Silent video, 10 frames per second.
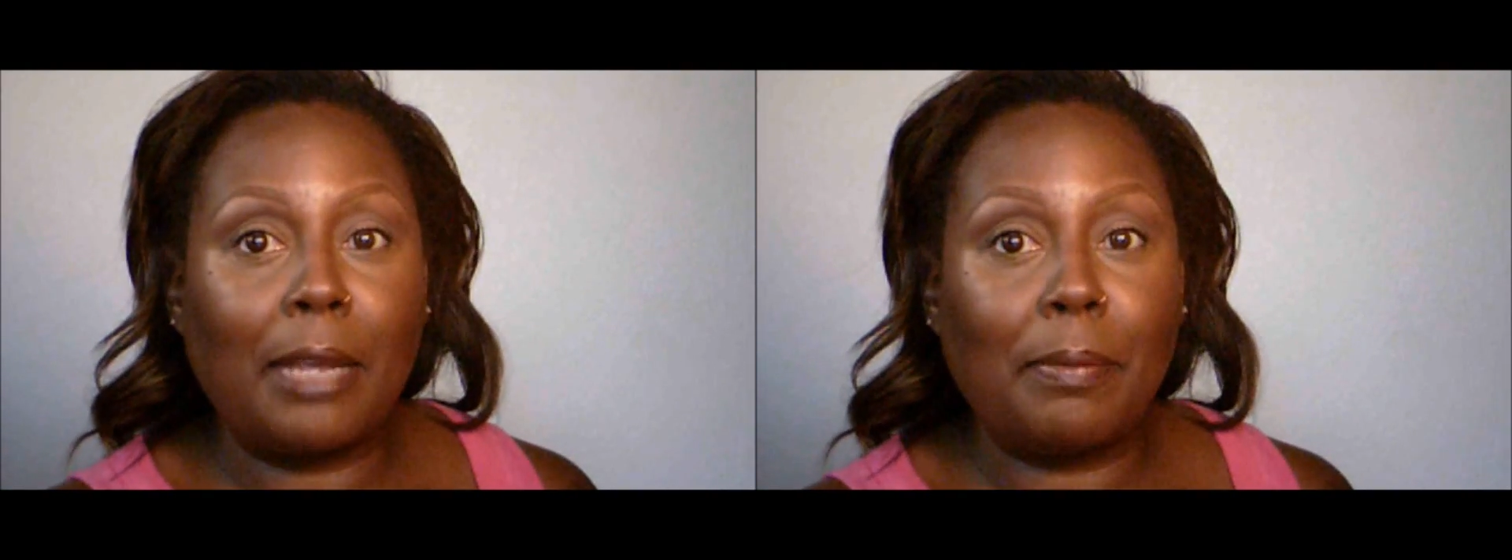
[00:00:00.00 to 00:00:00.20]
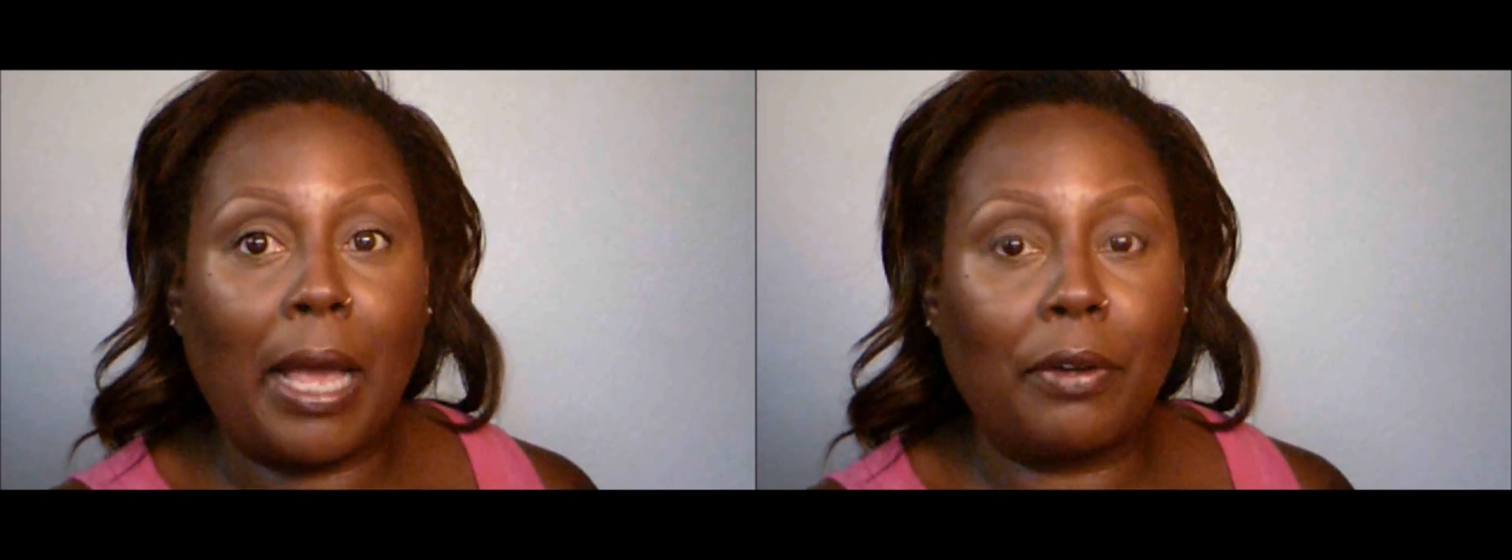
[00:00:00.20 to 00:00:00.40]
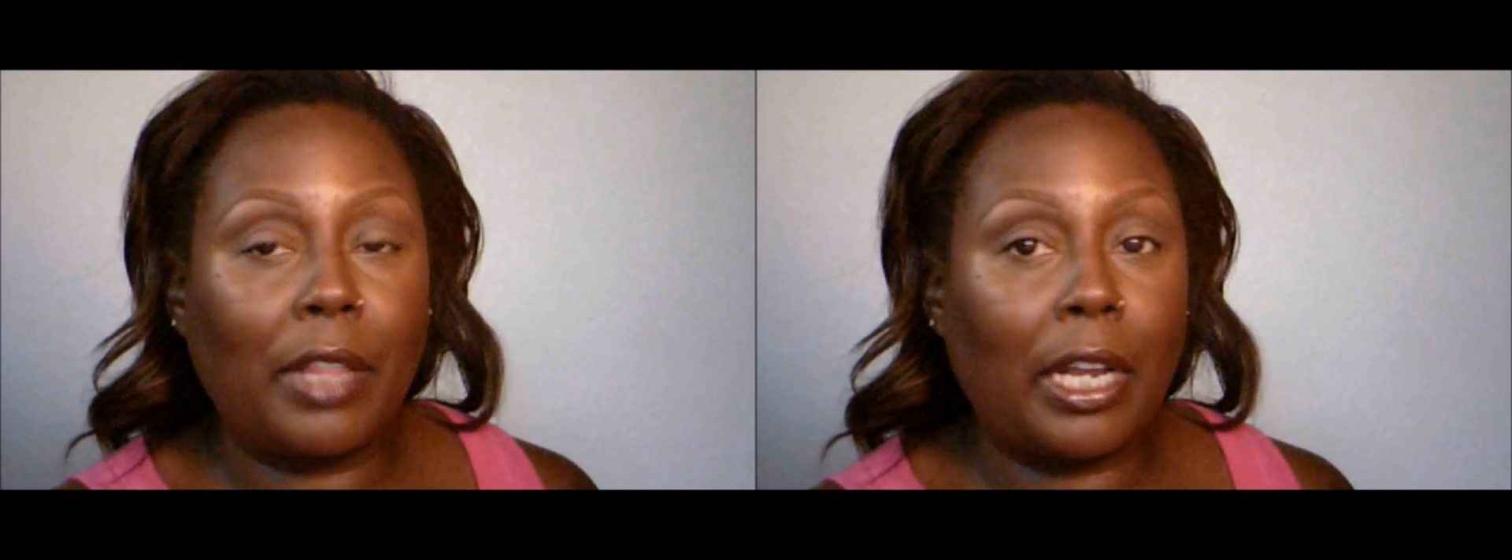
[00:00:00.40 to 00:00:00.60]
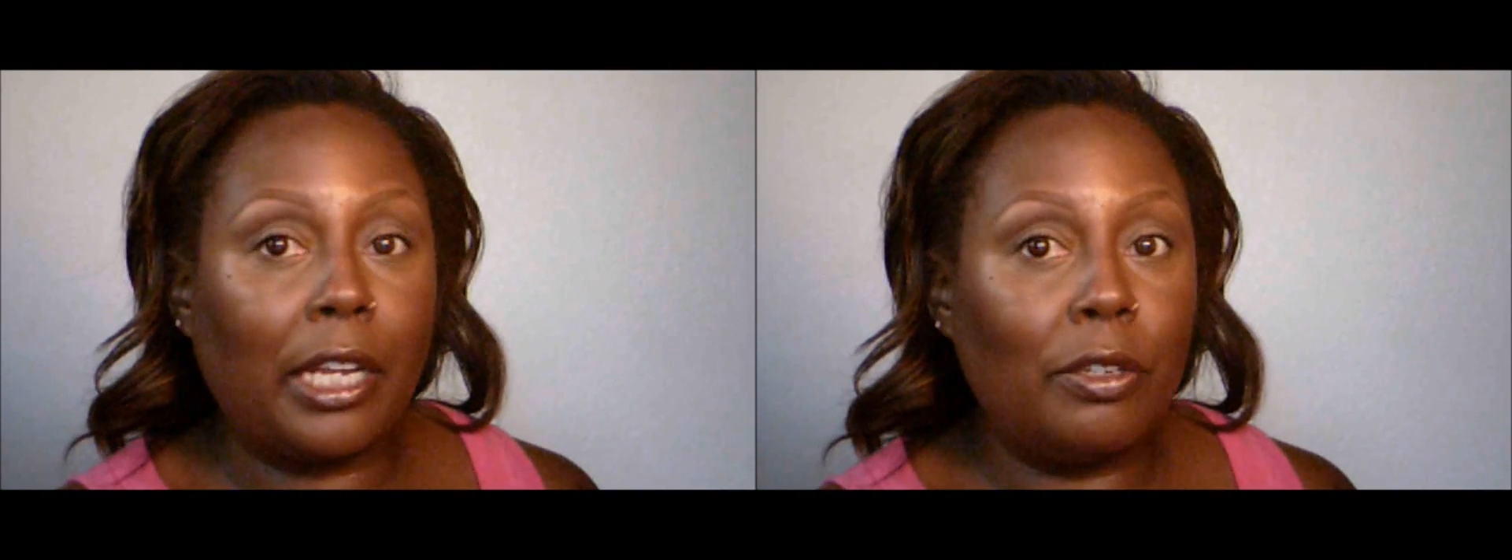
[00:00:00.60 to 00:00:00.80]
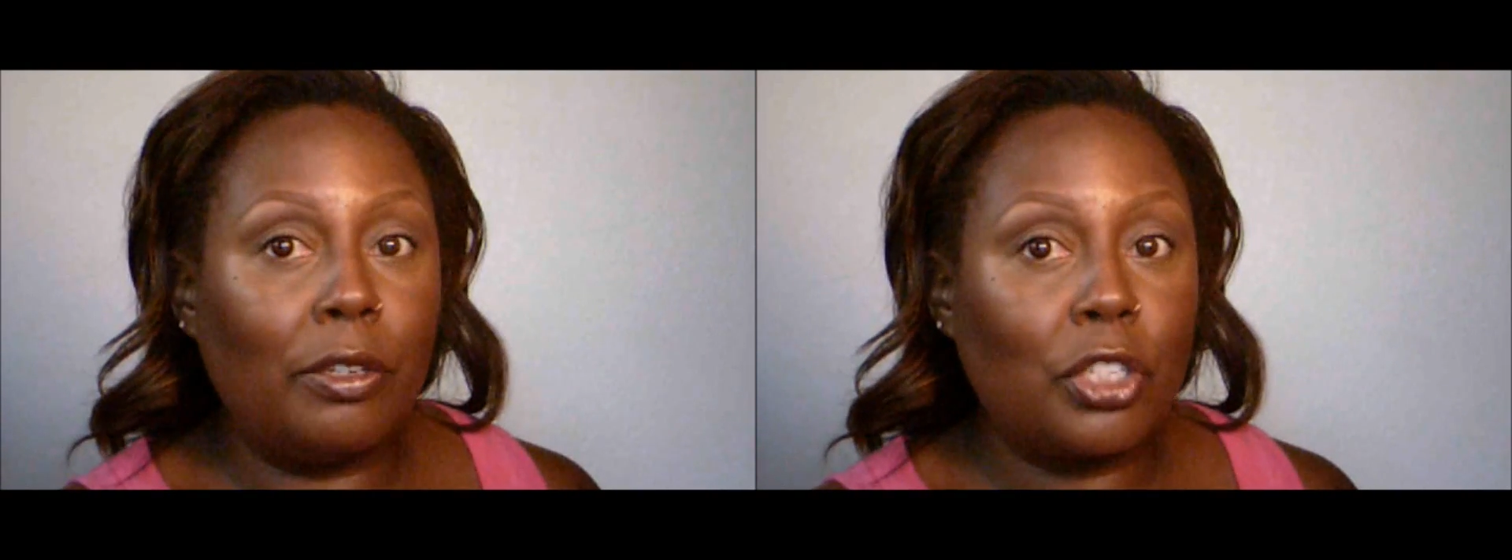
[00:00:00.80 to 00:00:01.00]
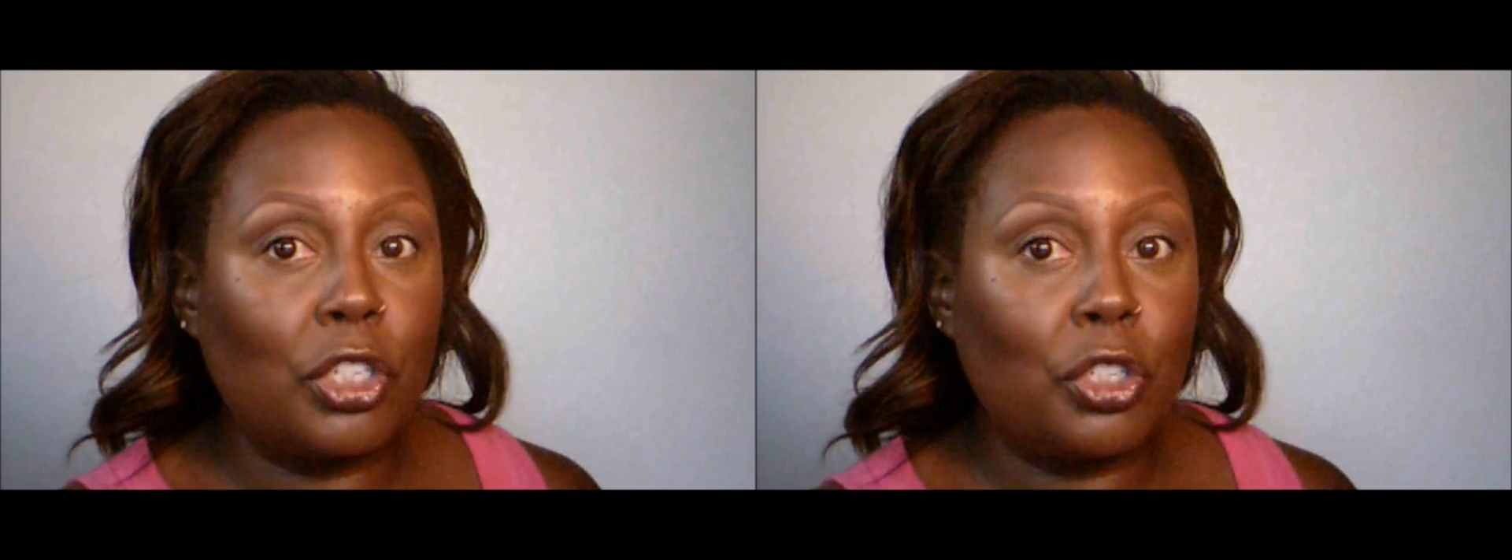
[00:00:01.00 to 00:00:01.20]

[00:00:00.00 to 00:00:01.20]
powder that I used to do